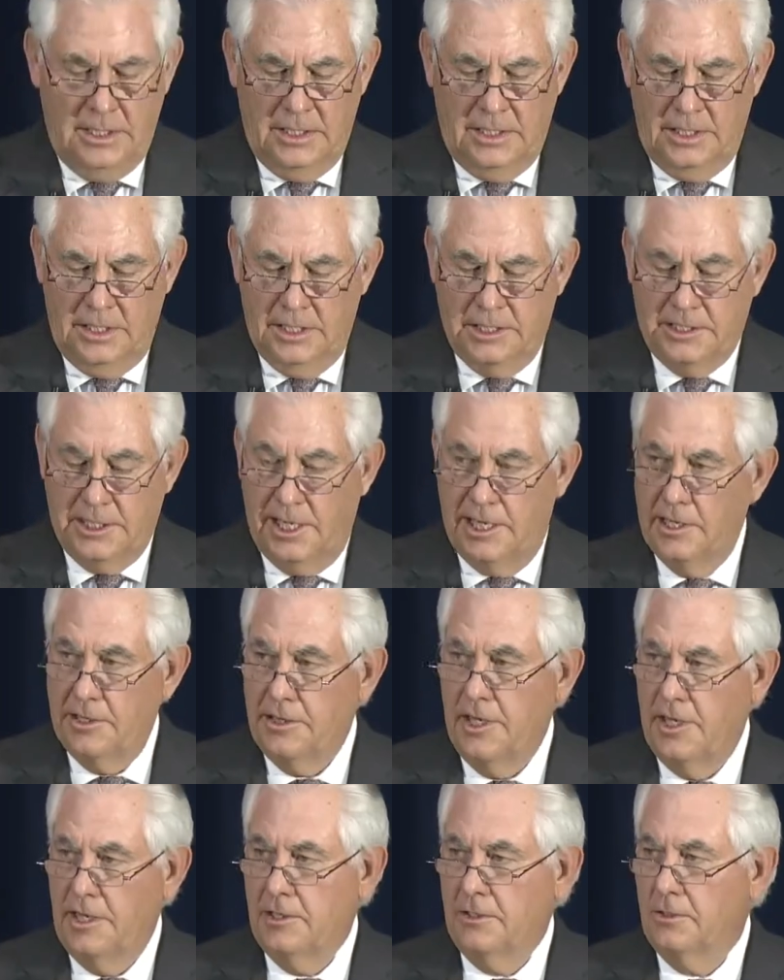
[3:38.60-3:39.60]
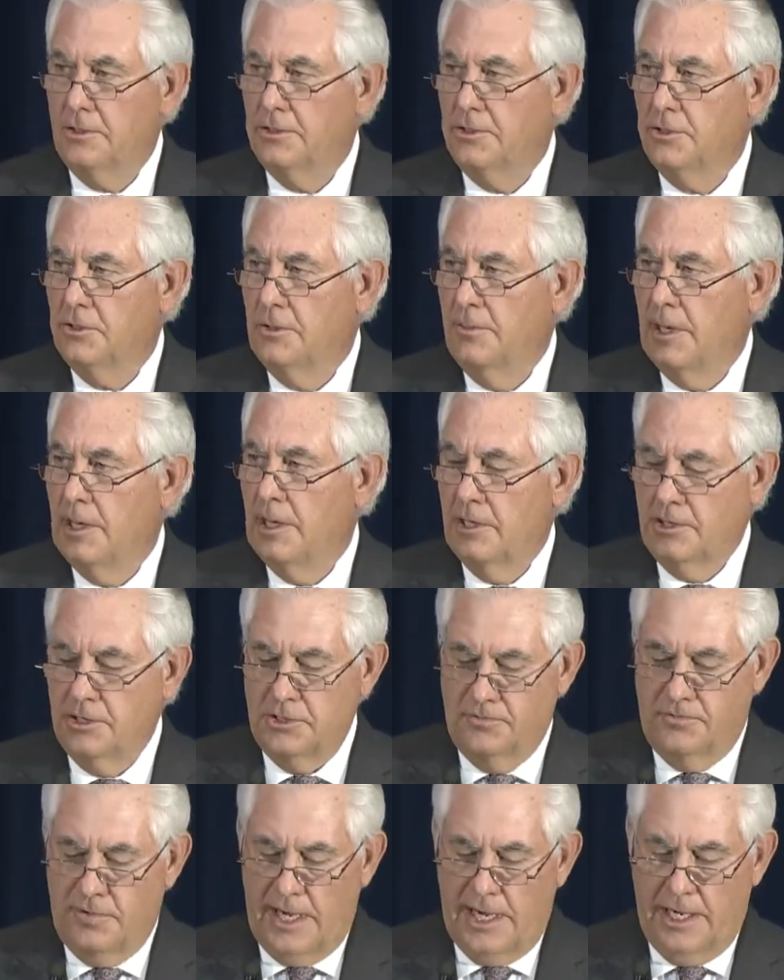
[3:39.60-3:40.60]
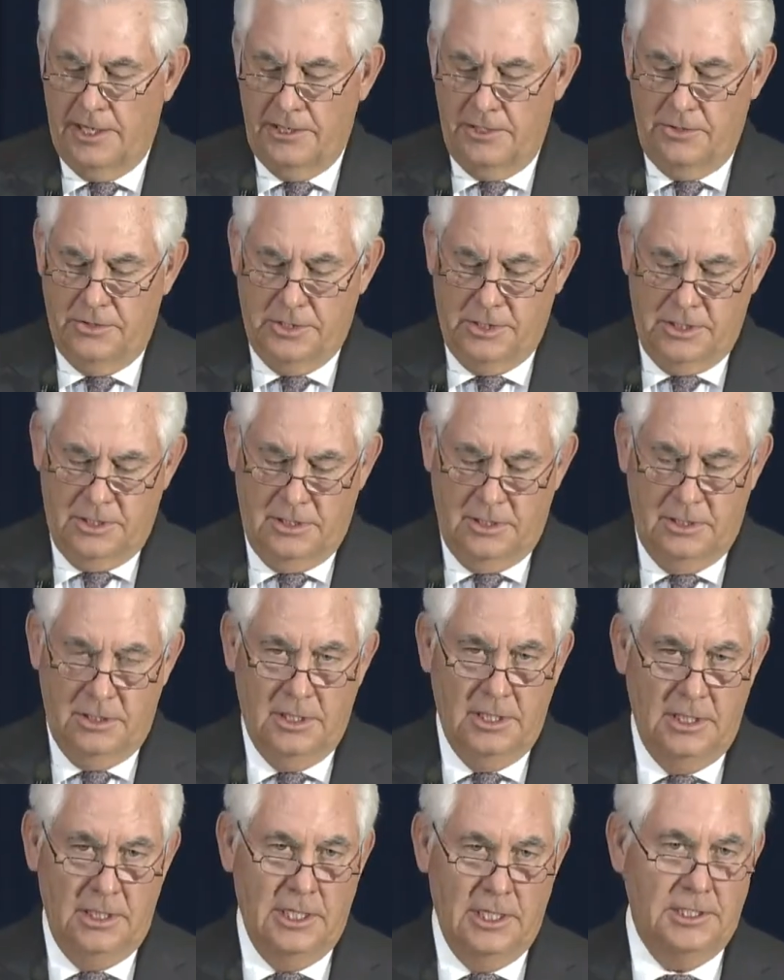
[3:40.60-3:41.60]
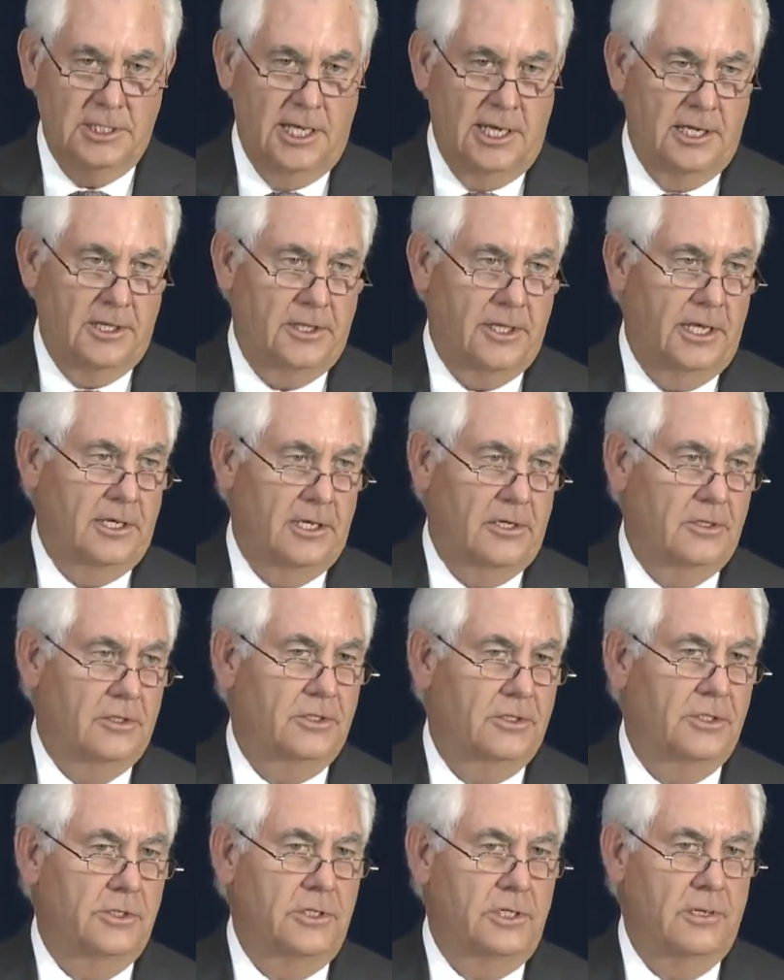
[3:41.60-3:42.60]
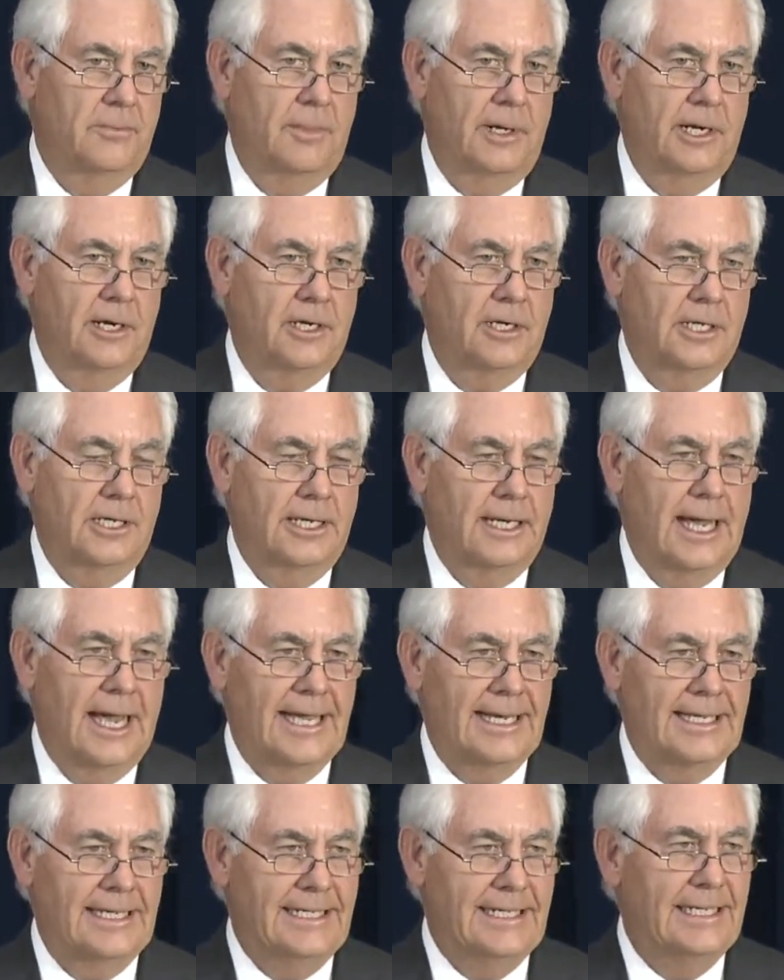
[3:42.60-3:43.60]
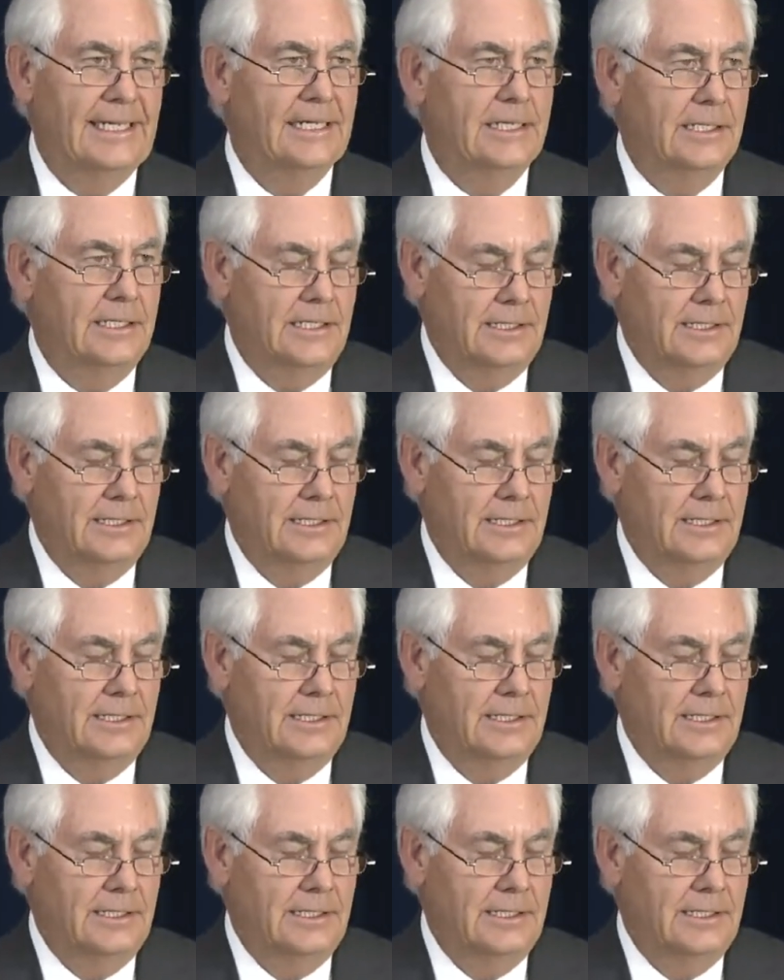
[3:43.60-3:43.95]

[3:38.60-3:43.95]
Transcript: It is antithetical to America's values. It's antithetical to the American idea.